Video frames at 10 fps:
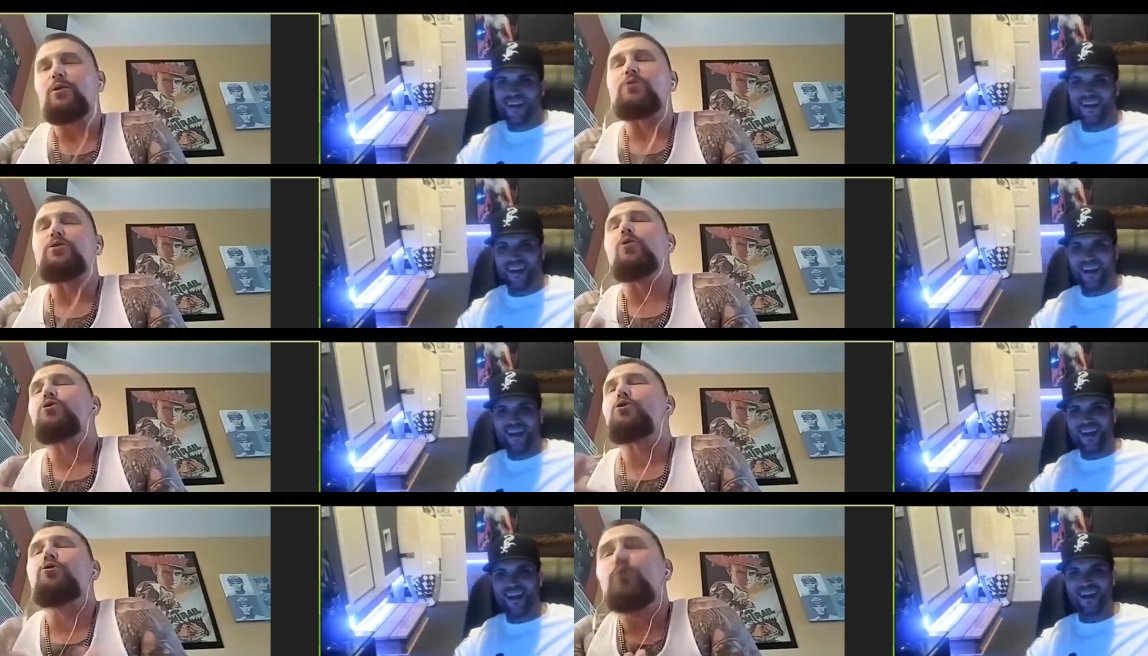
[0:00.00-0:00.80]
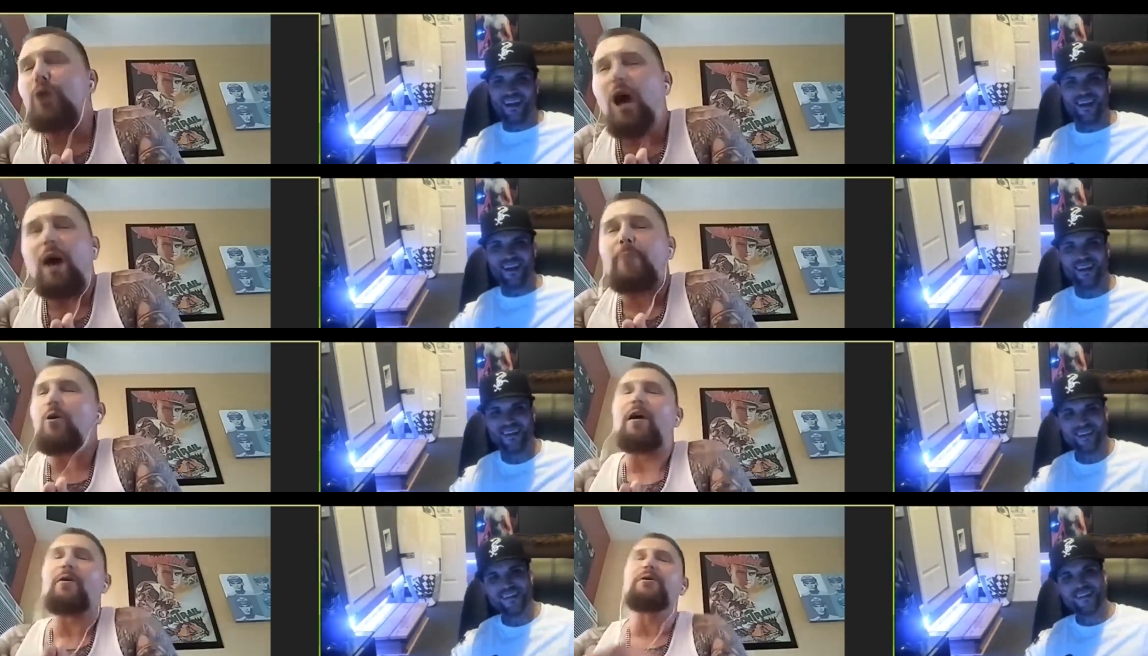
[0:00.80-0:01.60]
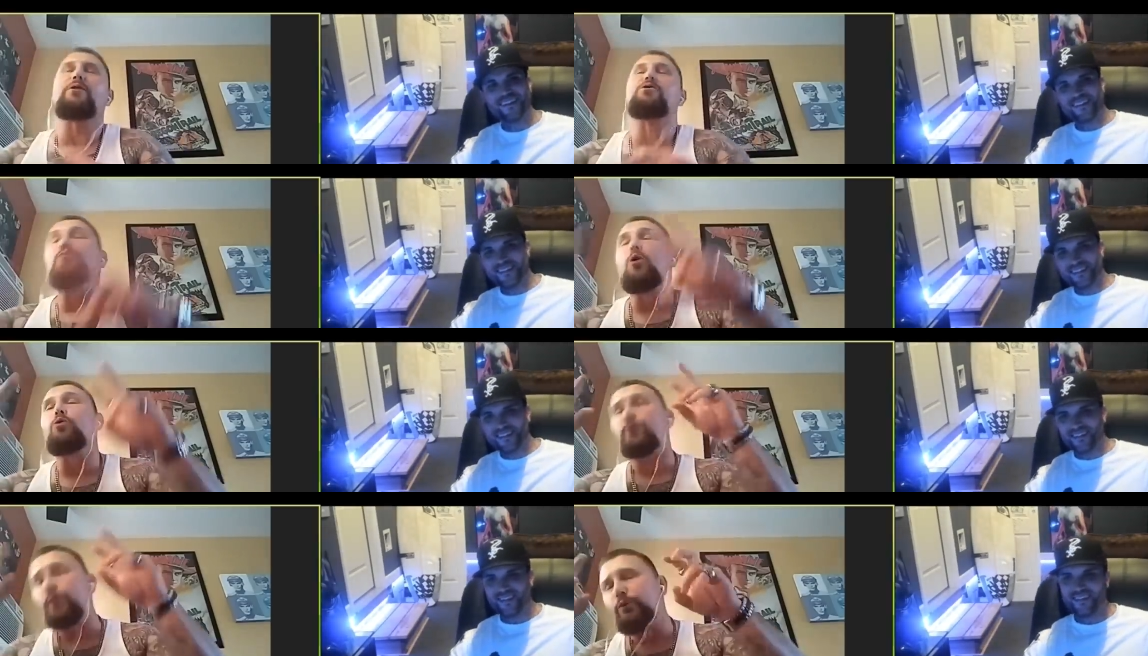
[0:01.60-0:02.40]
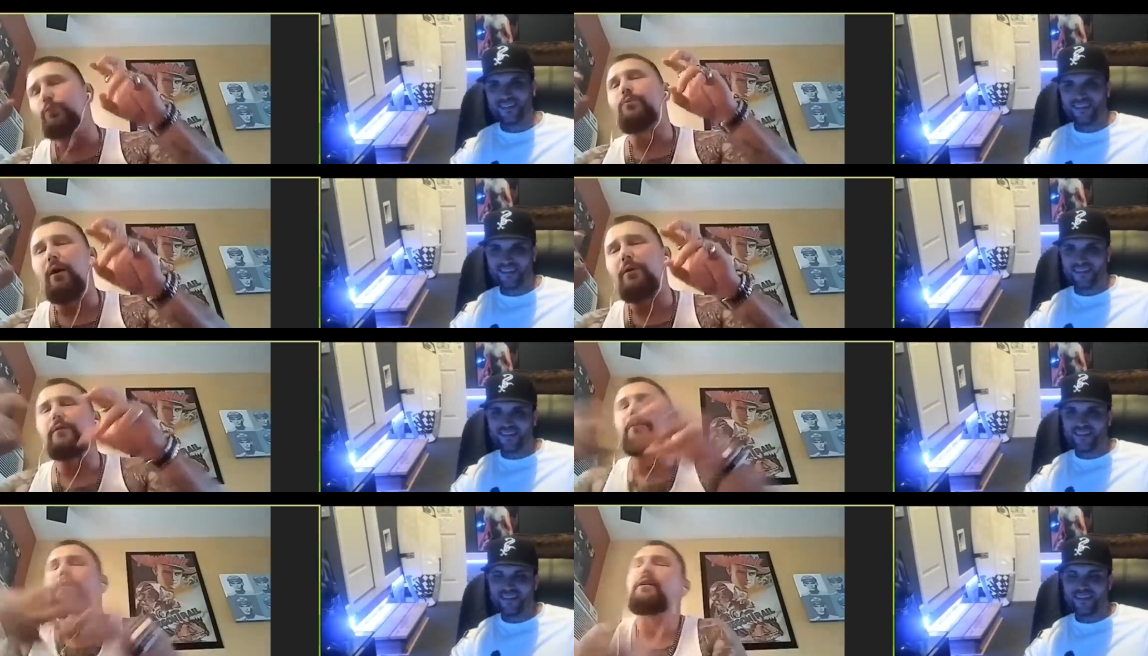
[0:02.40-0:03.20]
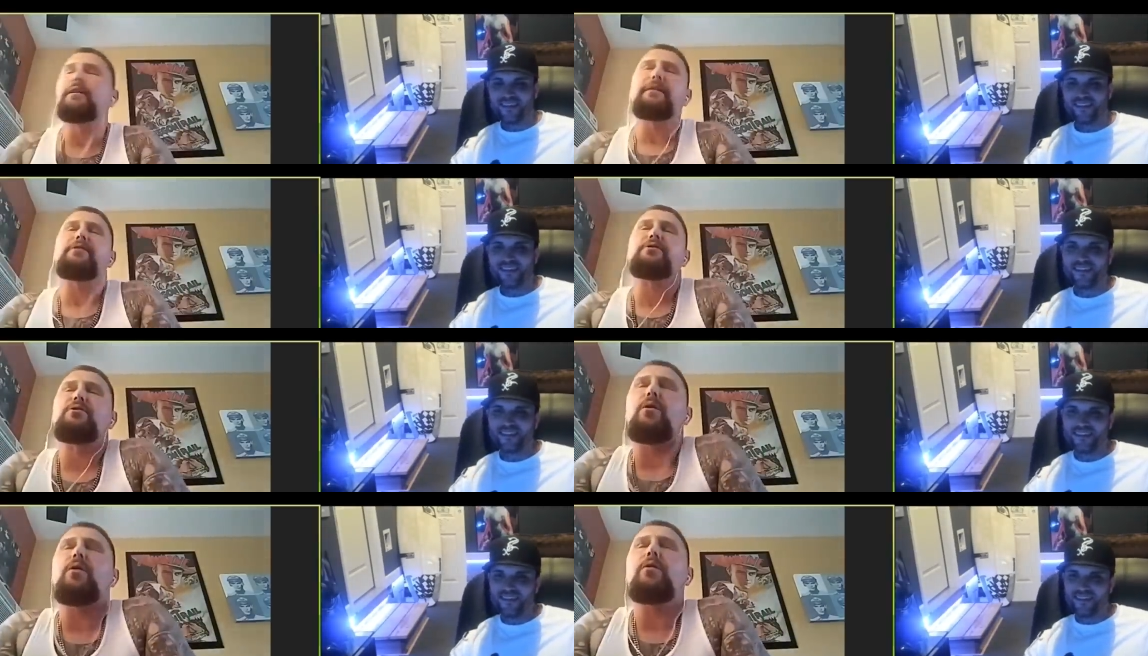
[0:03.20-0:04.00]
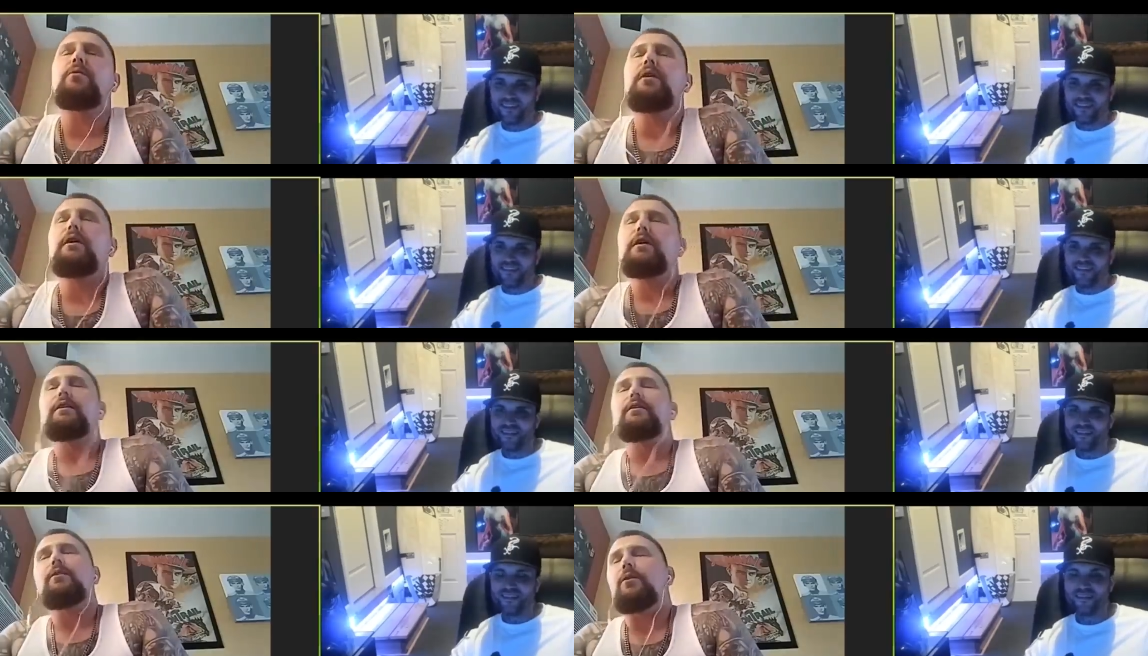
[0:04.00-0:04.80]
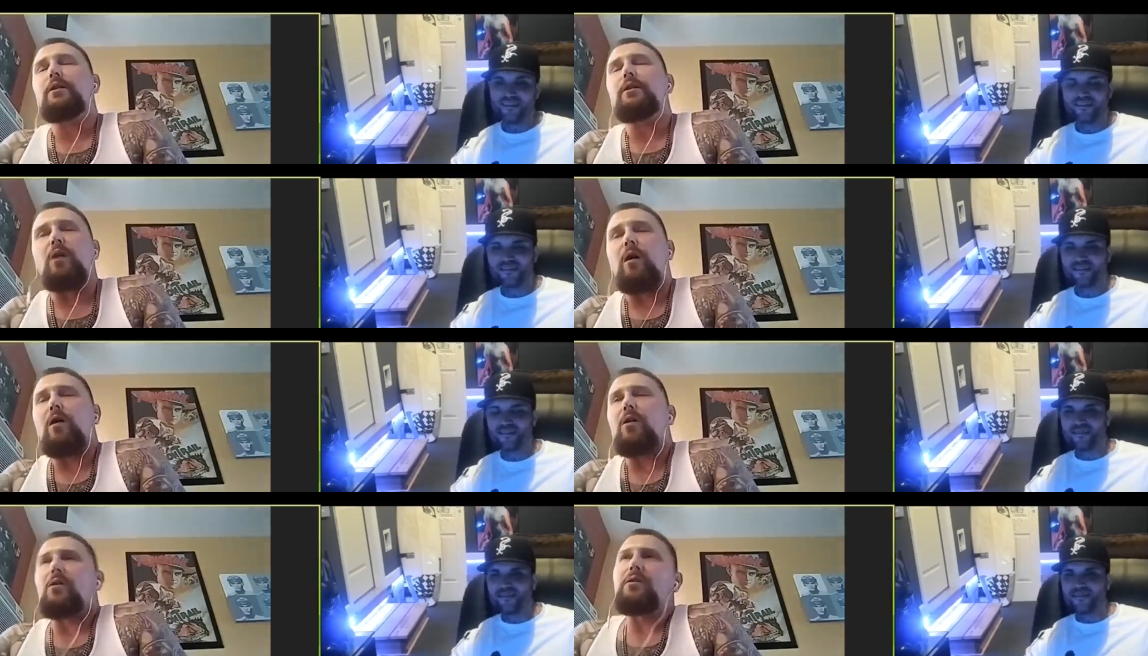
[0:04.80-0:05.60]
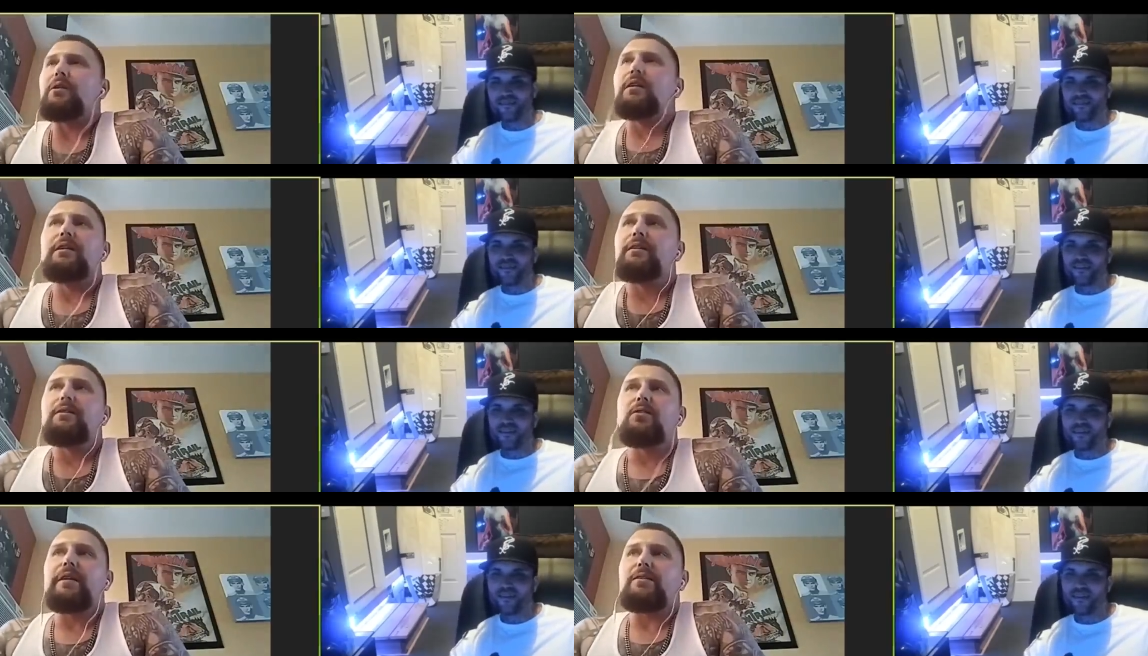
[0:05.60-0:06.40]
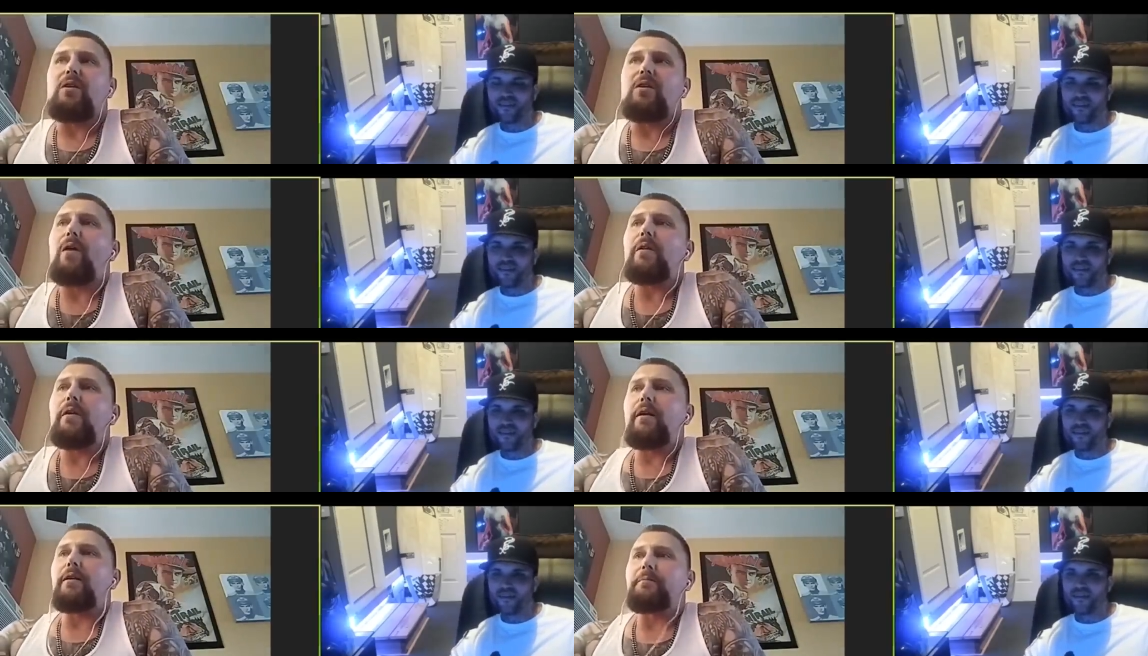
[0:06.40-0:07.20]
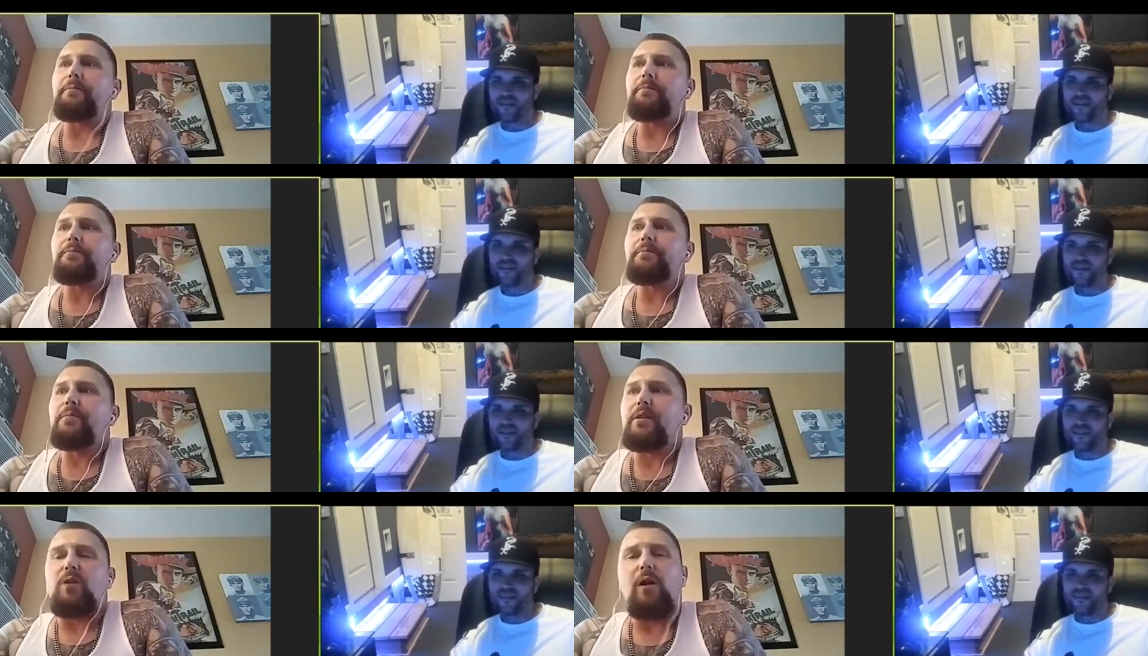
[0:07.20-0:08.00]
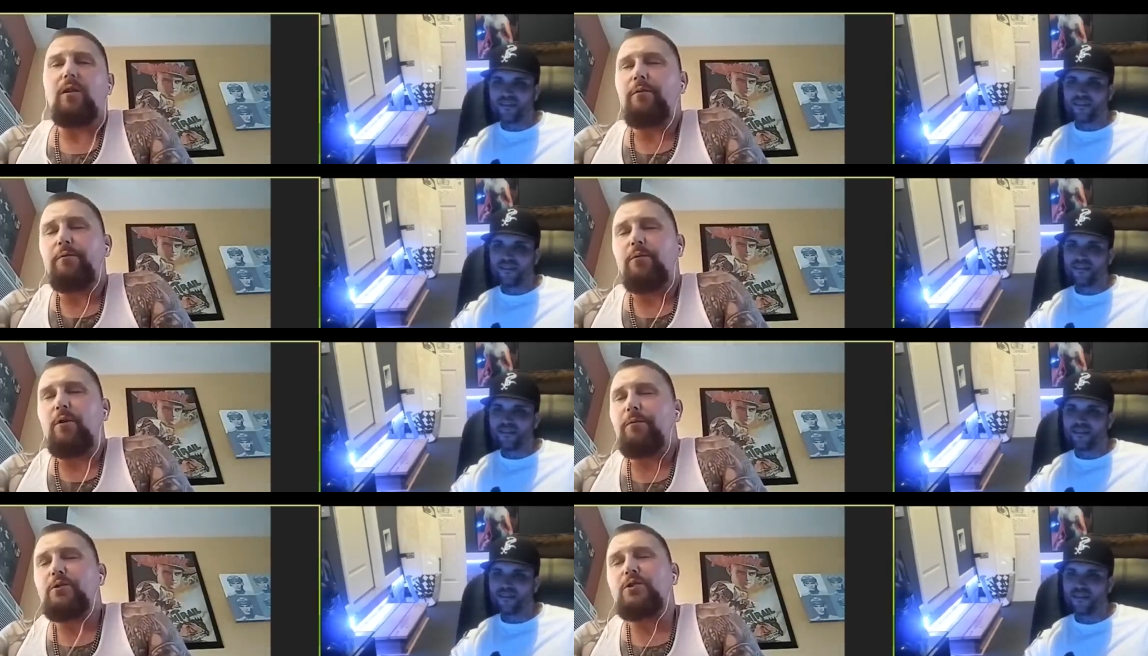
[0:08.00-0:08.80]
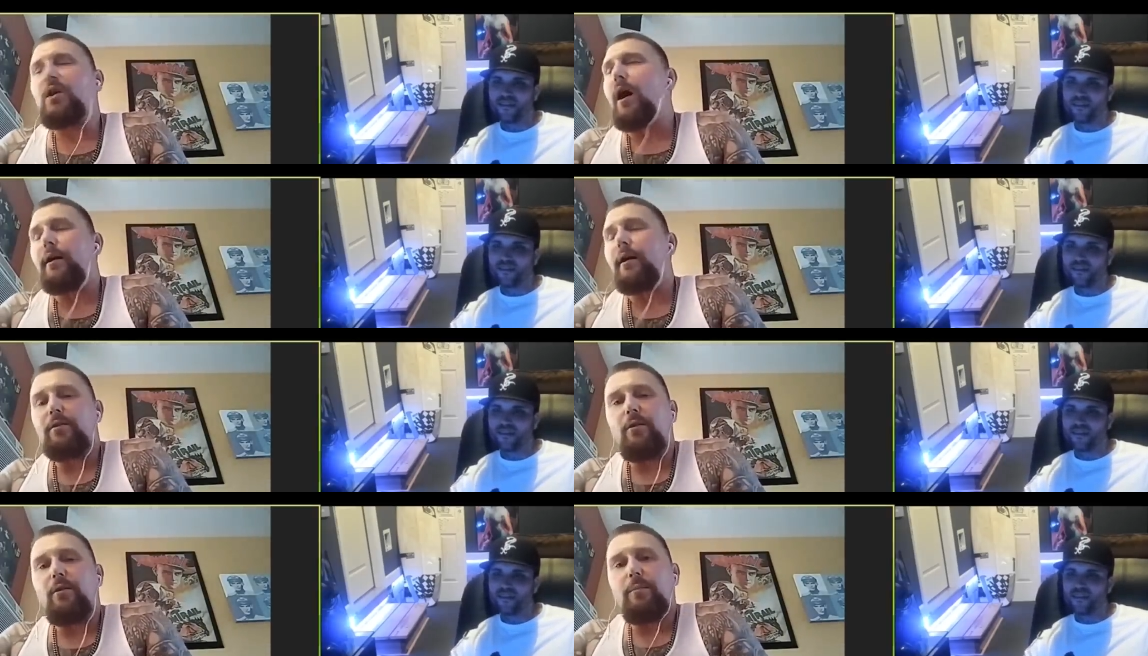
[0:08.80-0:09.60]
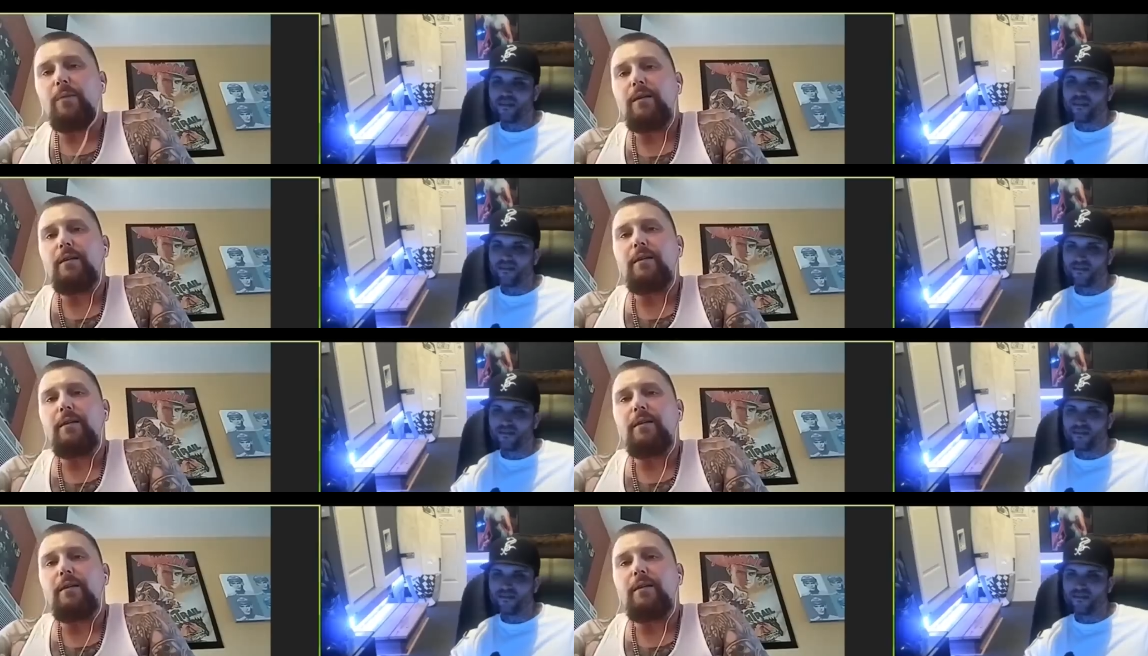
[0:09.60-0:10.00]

Speaker 1: there's no true camaraderie. There's no true brotherhood. There's no, you know, it's all, it's all. uh it's all a, a facade. You know what I mean?